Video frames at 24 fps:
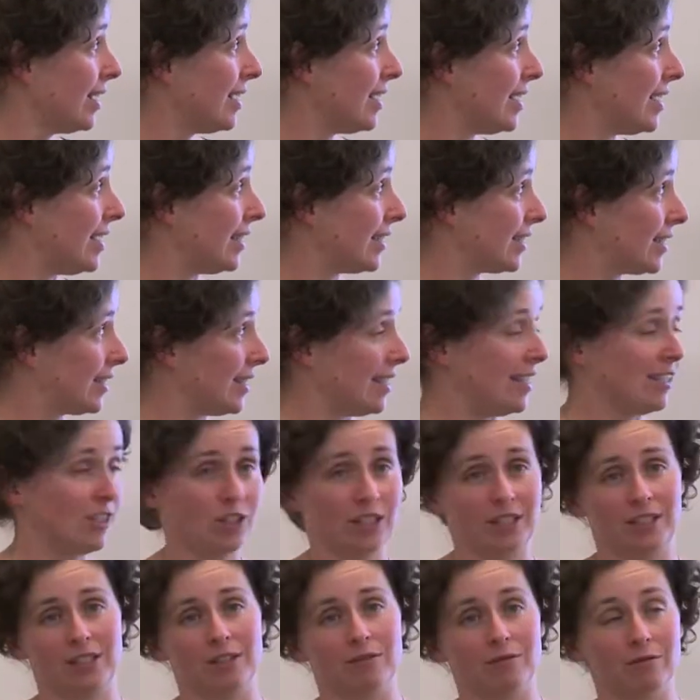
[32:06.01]
it's
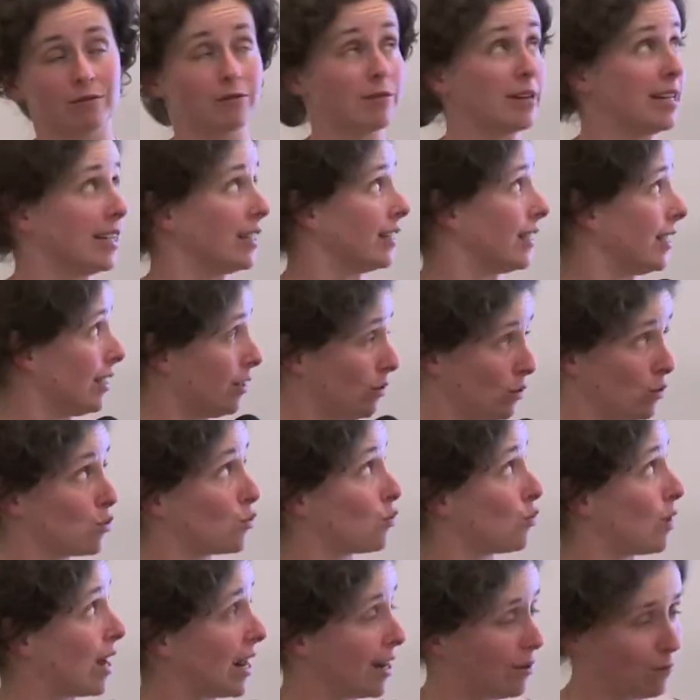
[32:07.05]
just a really
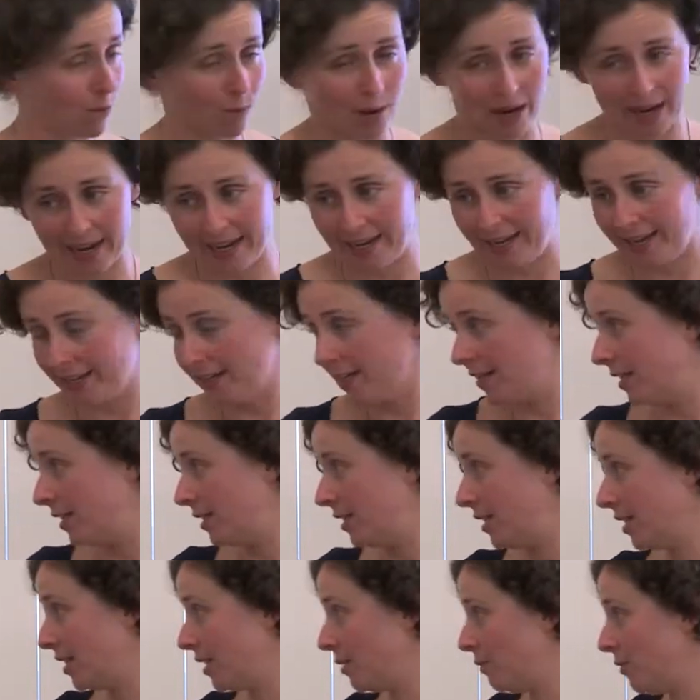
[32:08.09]
great way
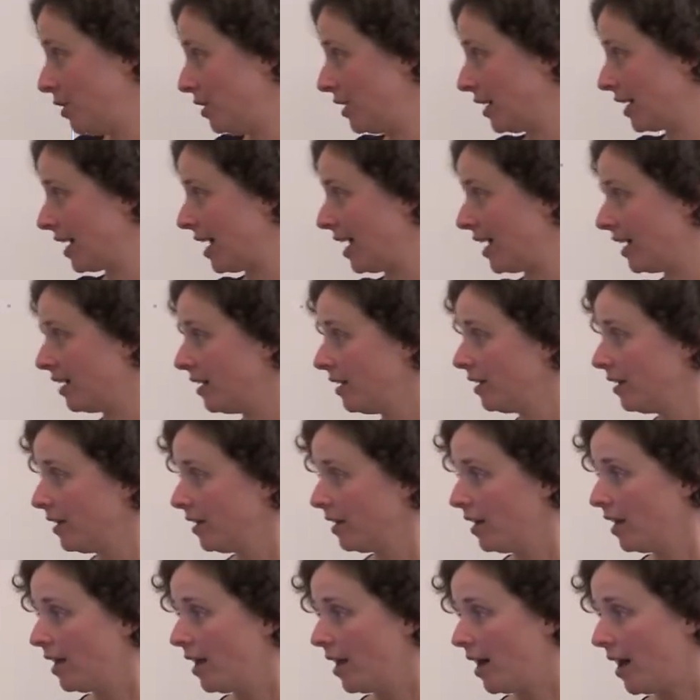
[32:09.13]
to communicate.
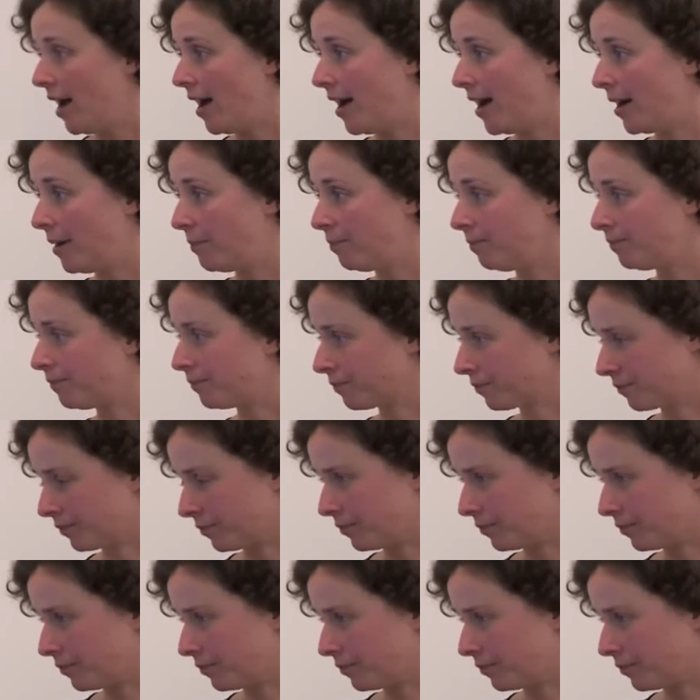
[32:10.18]
I'm